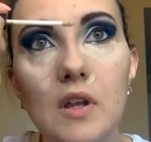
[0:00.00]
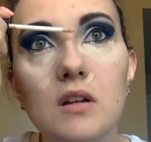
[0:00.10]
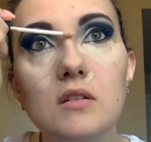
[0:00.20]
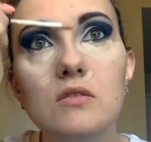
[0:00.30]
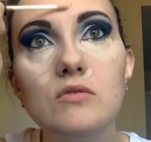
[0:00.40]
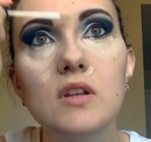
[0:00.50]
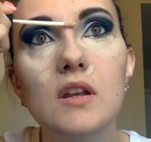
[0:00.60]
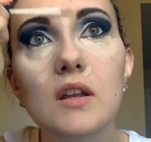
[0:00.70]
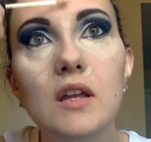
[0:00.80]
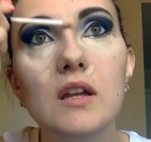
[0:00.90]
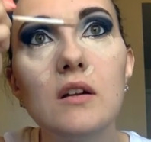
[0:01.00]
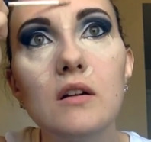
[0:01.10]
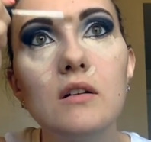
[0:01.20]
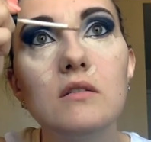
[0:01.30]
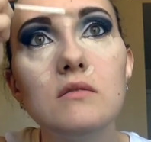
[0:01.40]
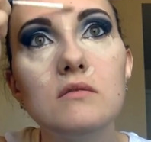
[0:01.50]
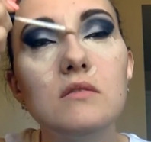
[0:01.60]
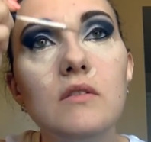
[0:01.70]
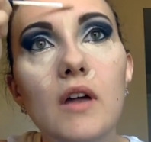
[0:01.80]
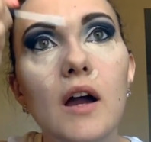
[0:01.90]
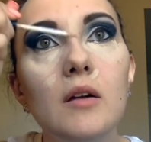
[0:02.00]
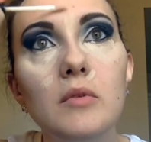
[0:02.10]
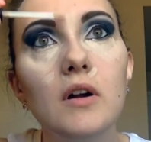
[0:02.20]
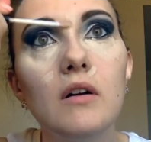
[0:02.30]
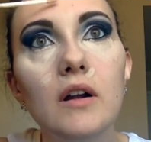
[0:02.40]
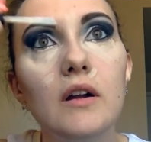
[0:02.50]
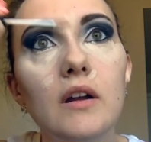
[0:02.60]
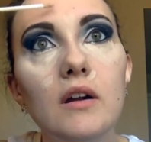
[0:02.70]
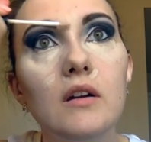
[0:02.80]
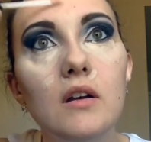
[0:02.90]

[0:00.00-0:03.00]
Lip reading: use it in here in the eyebrow area.